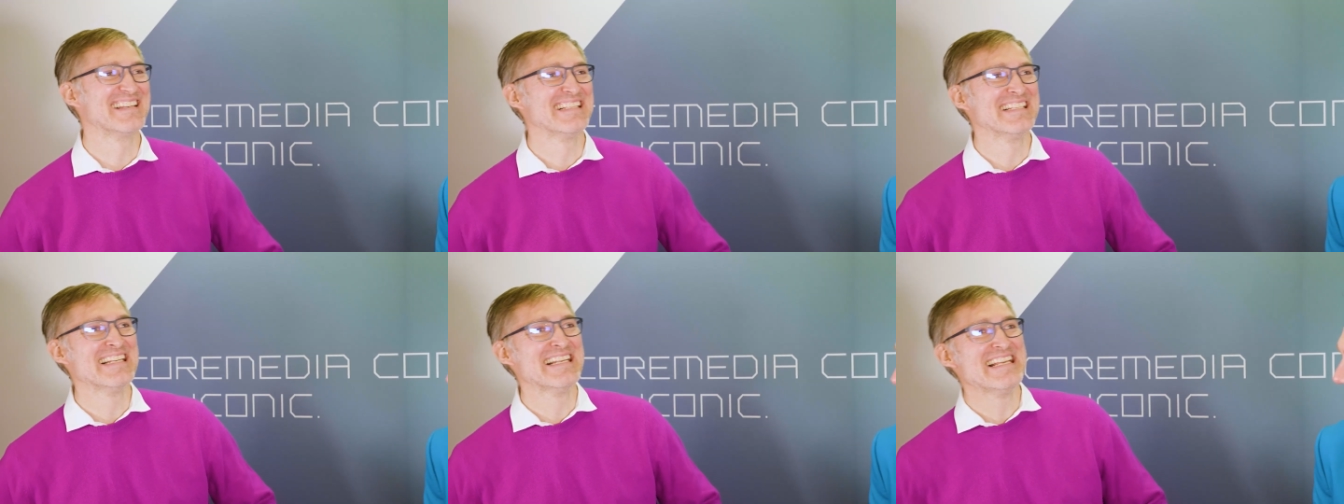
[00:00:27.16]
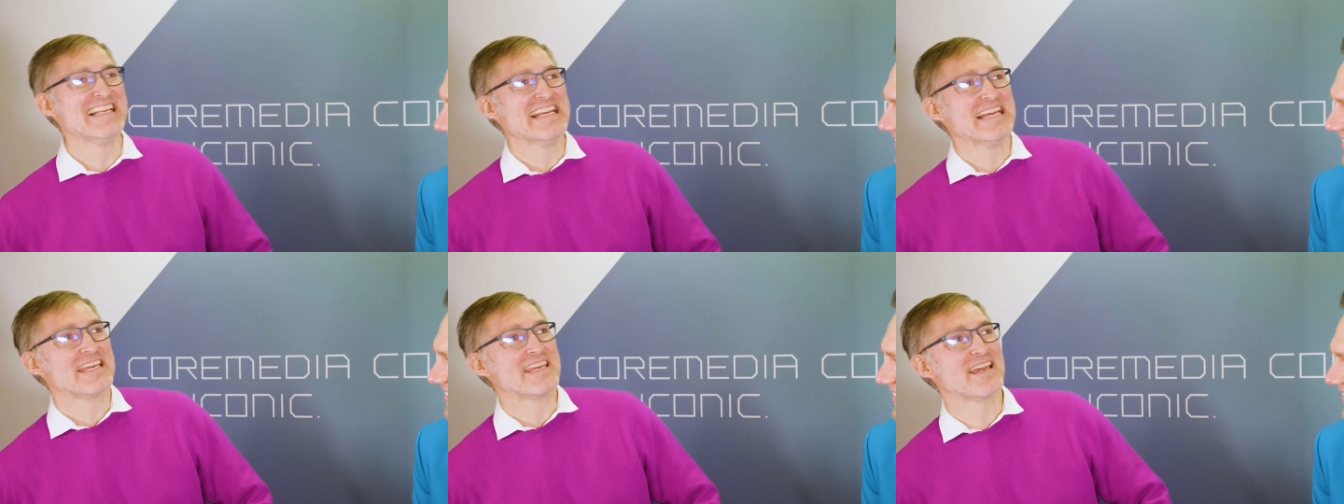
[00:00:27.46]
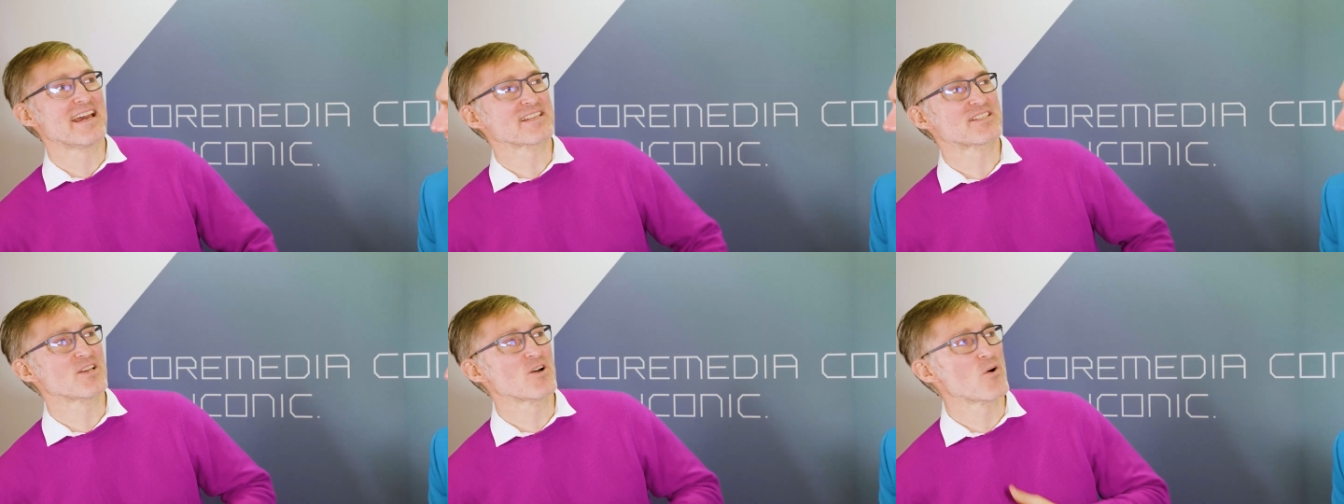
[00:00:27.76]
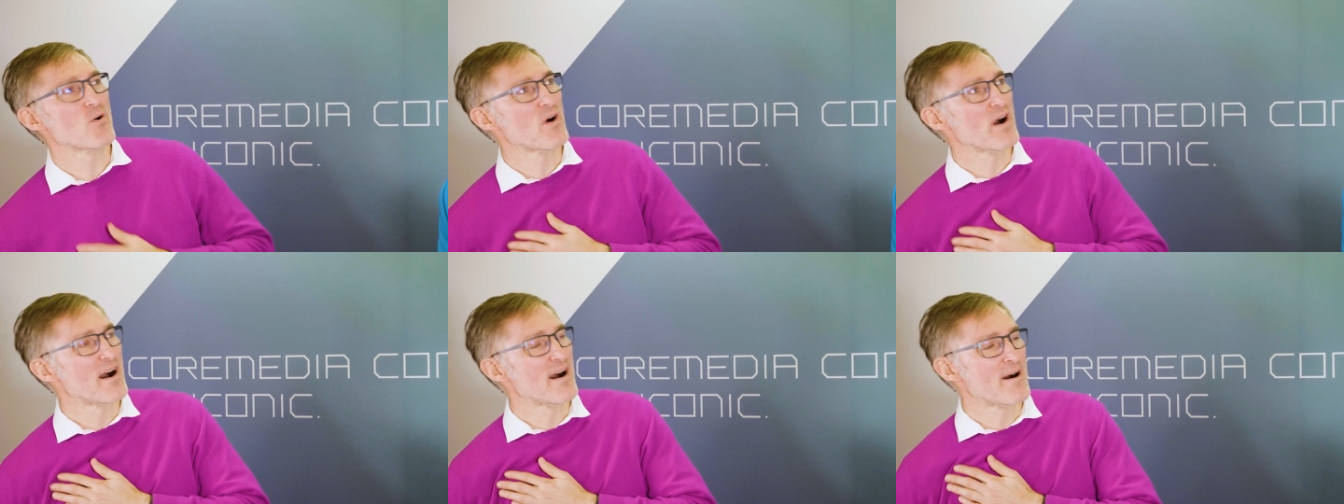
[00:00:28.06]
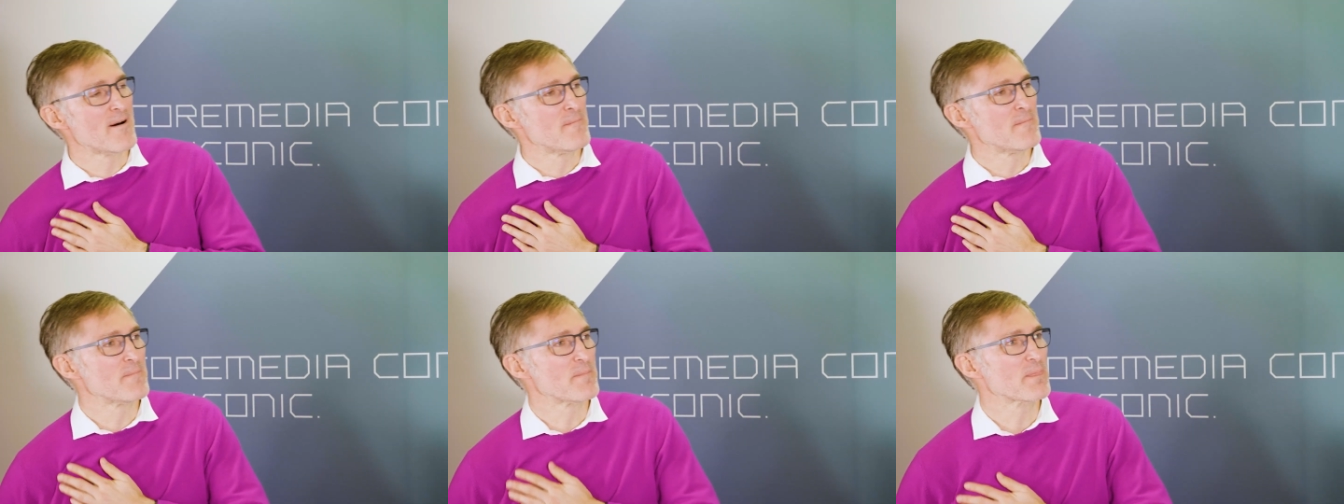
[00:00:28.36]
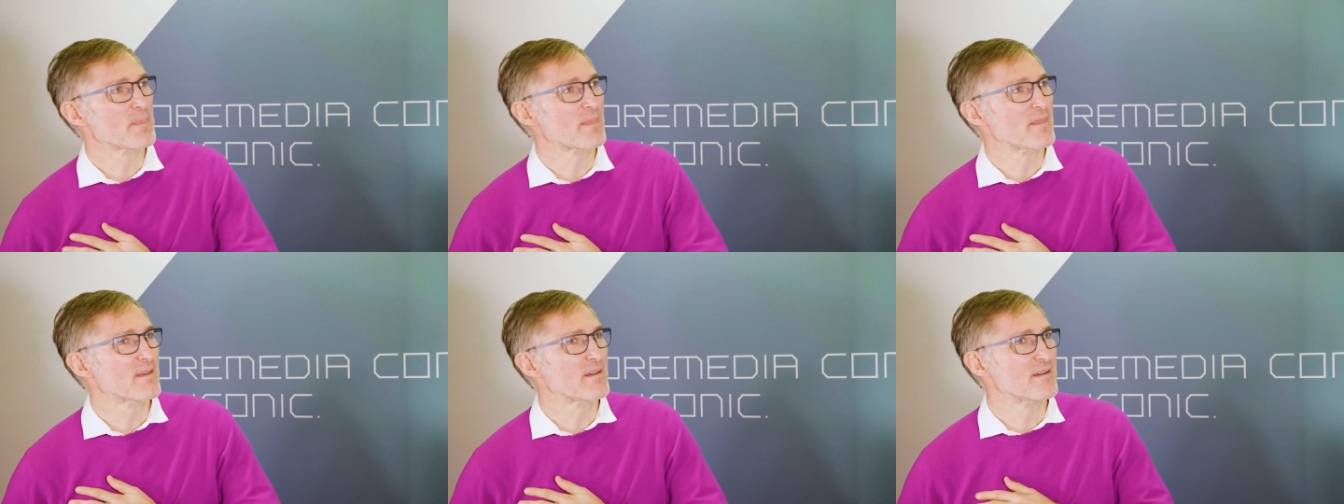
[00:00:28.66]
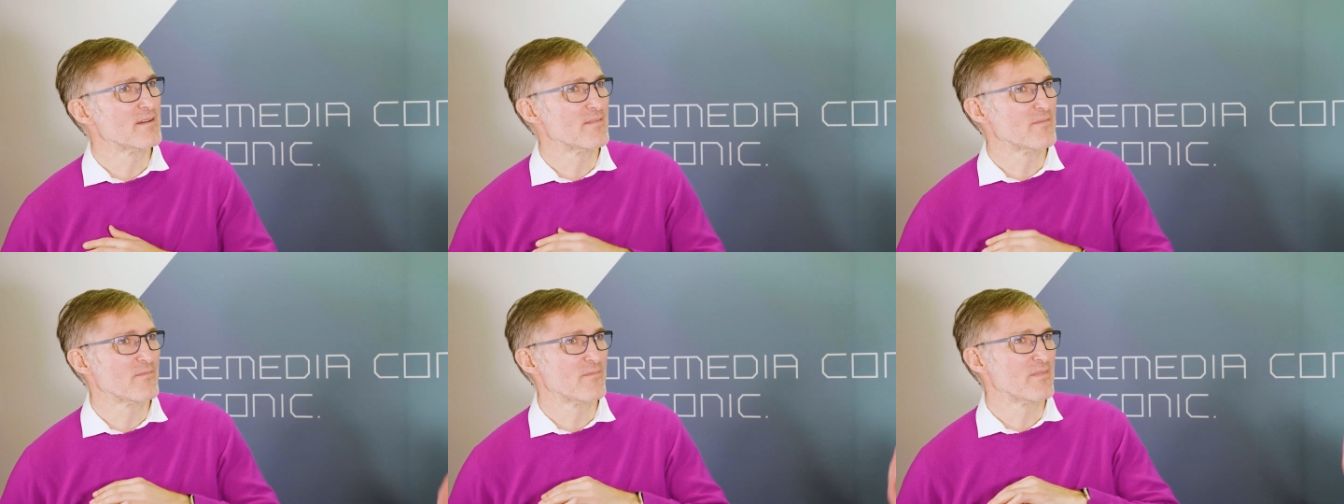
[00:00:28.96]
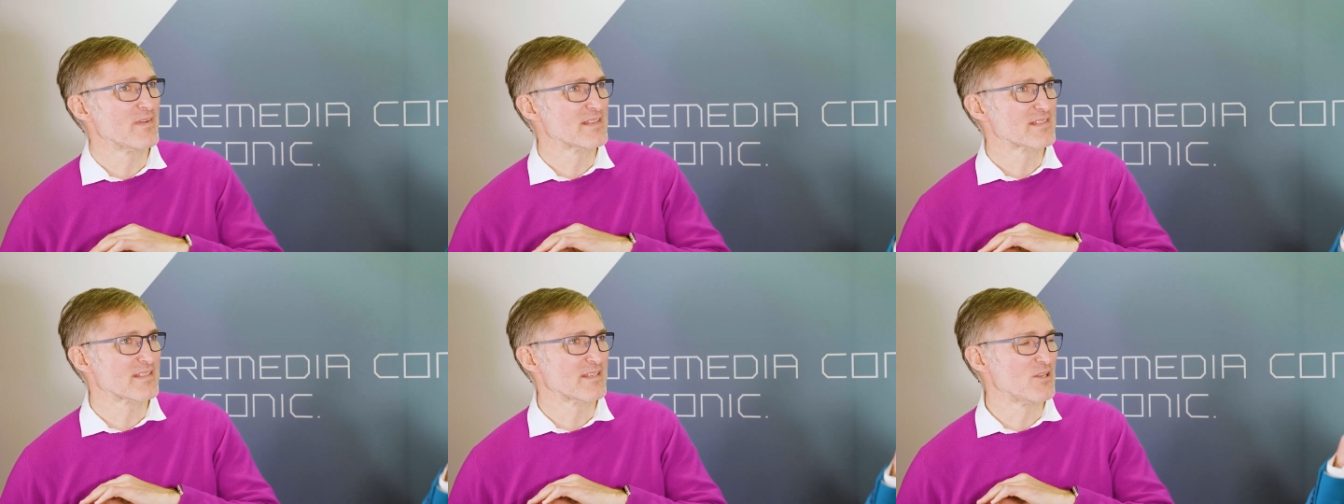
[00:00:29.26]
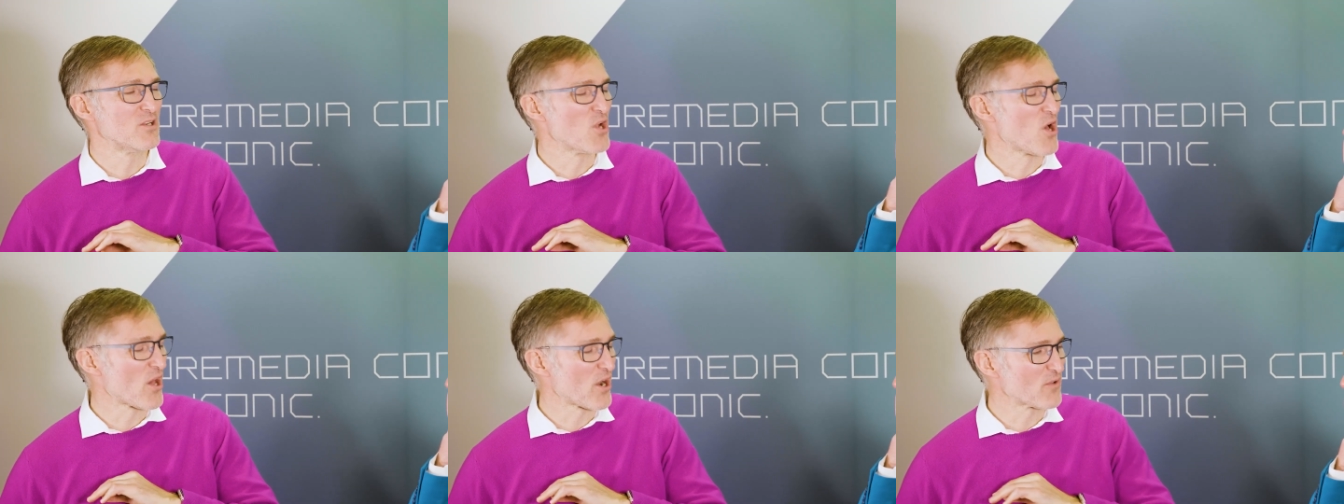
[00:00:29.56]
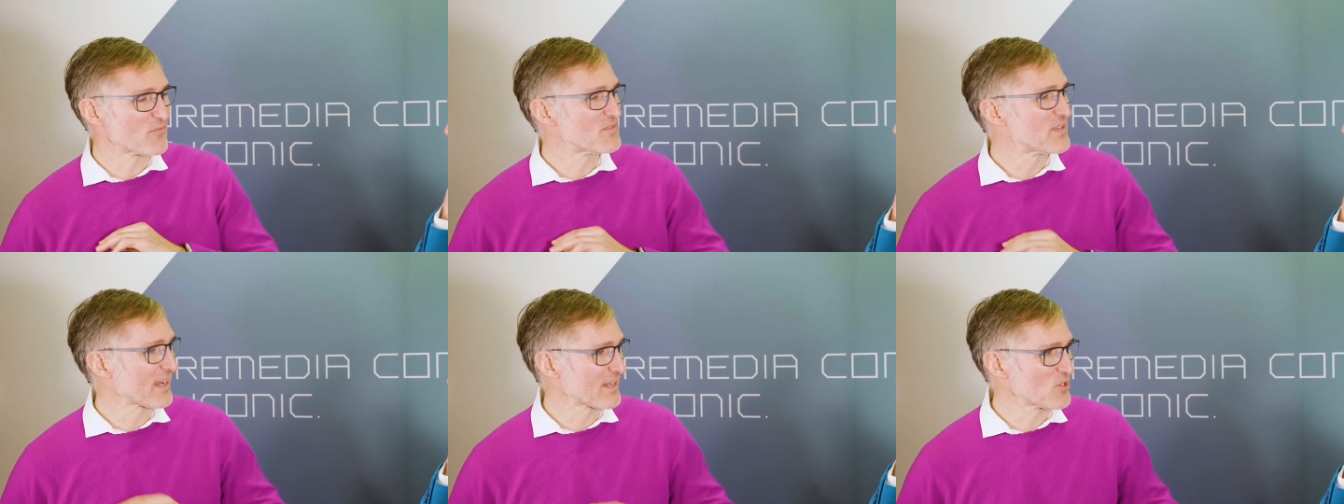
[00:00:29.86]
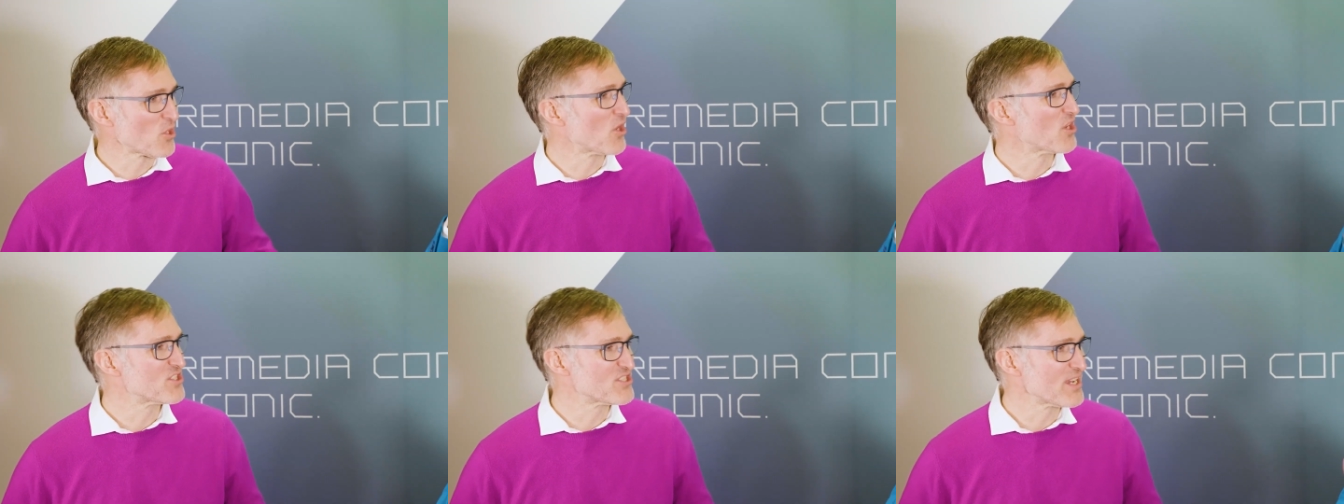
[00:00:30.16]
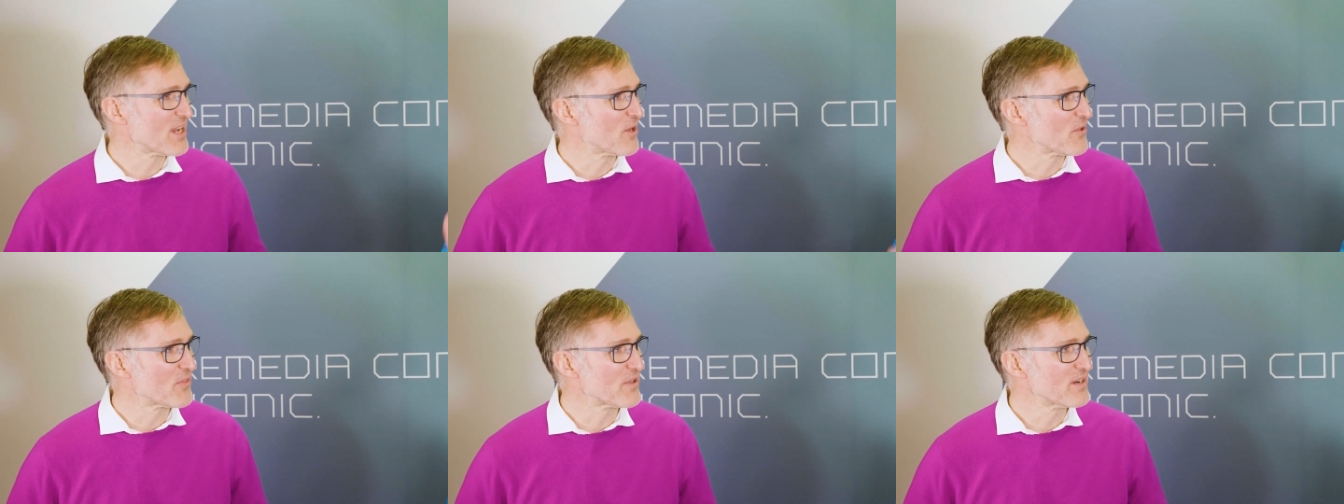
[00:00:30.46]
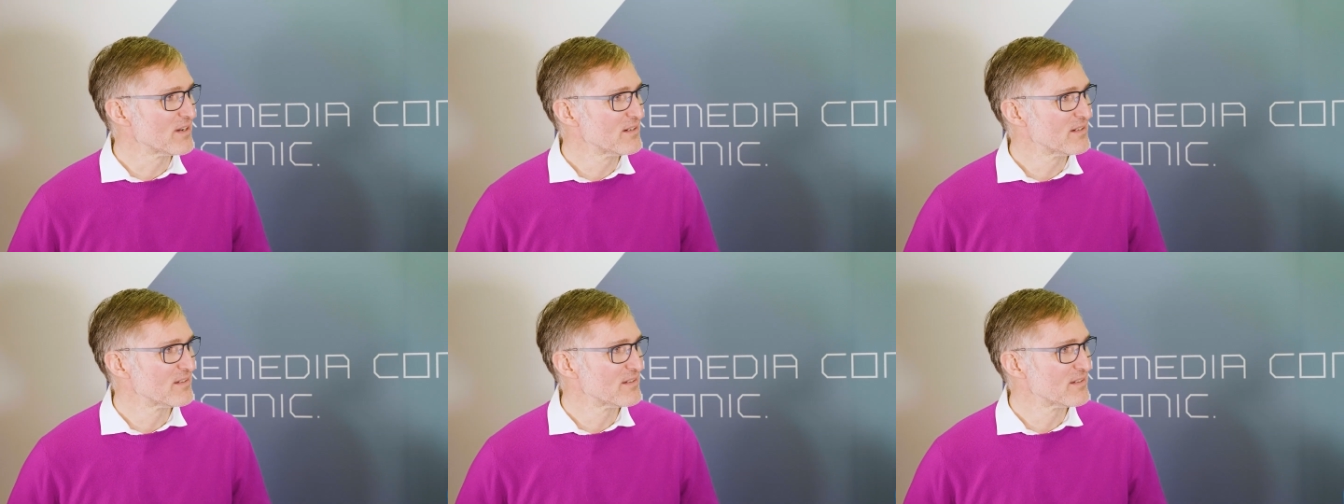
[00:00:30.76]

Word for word: yeah. yeah so um, there's a lot of technology out there.